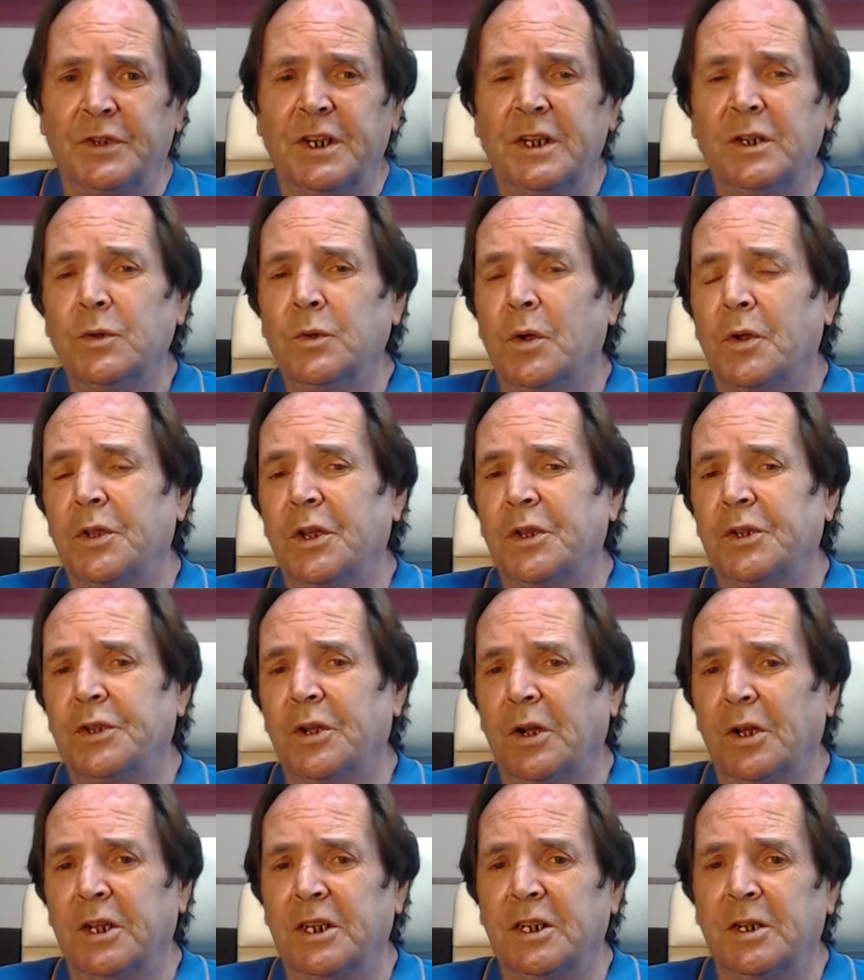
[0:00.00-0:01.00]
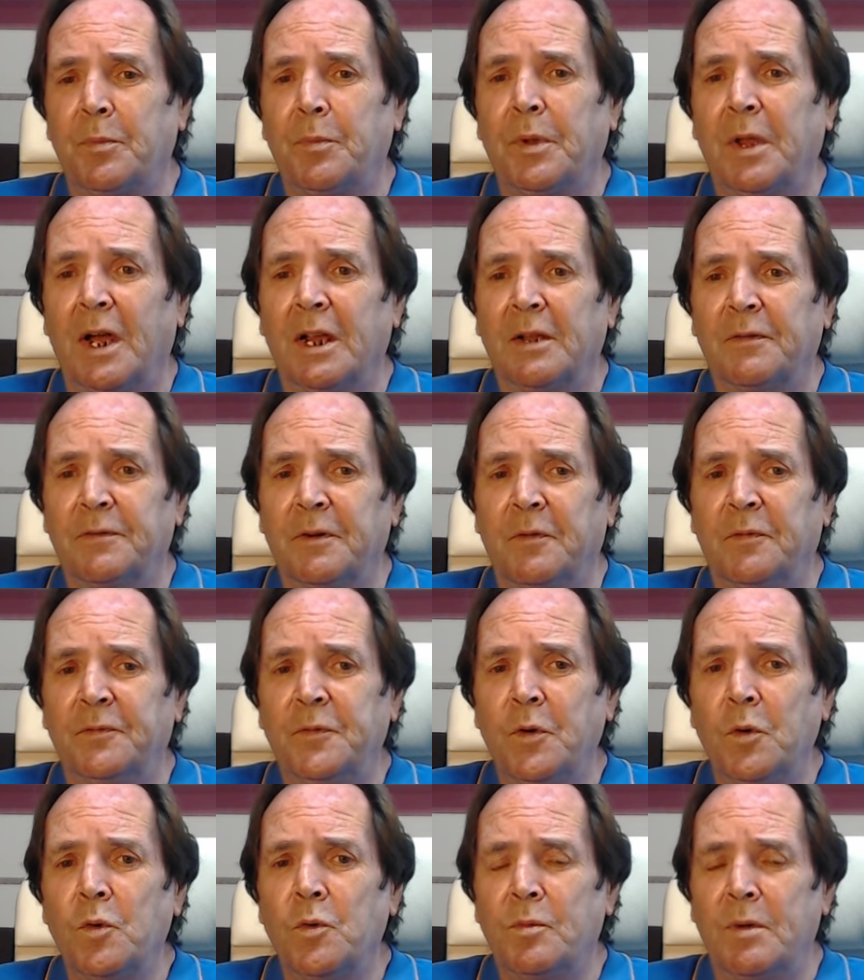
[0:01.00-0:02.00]
He noted that Turkey had applied for
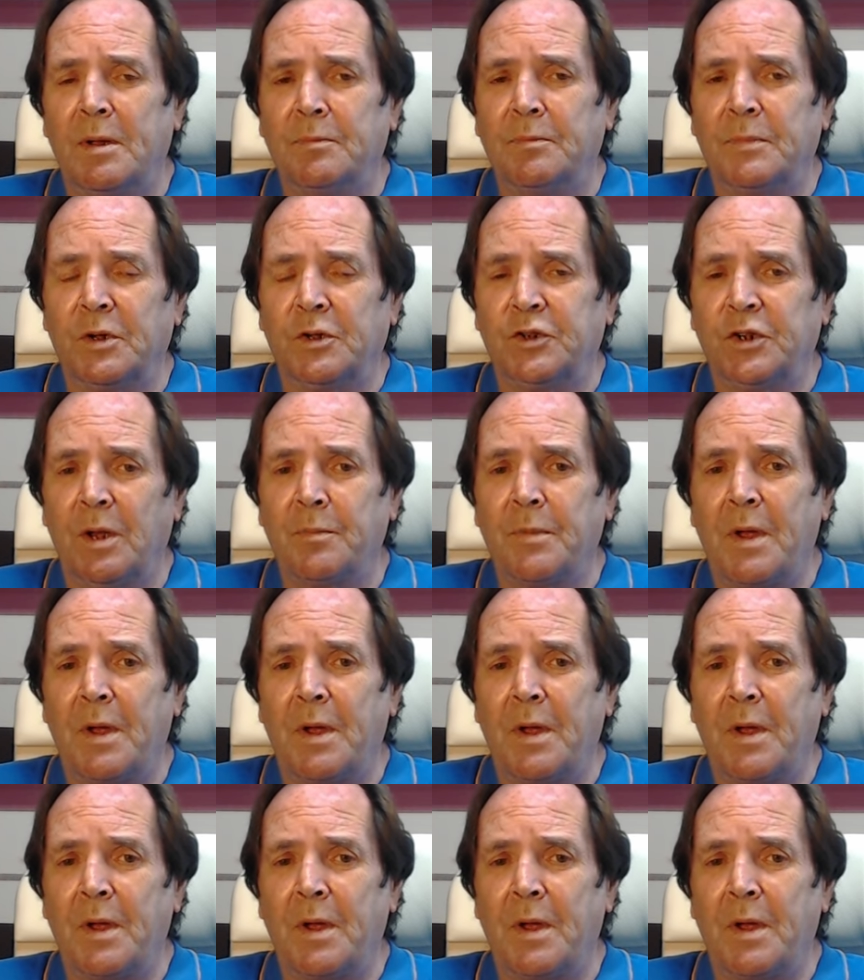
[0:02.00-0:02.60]
full membership